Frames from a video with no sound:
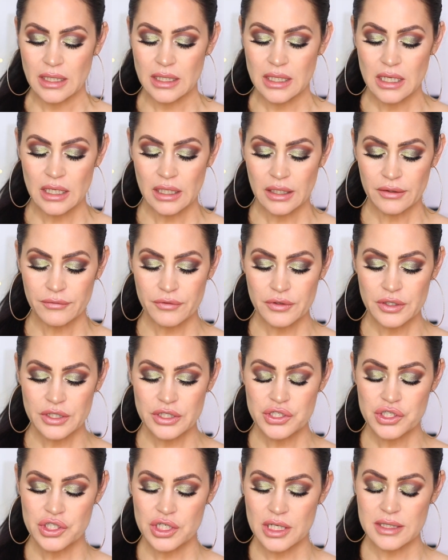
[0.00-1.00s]

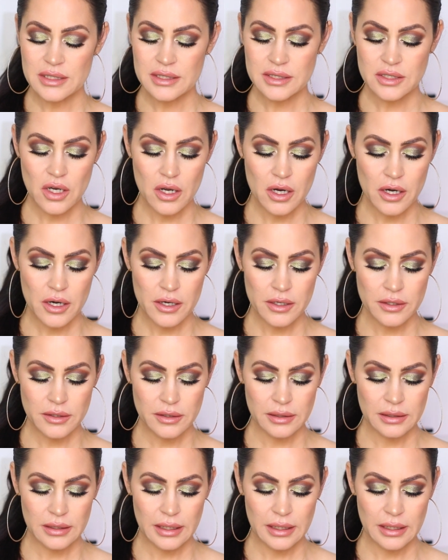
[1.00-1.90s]
coverage as Tarte,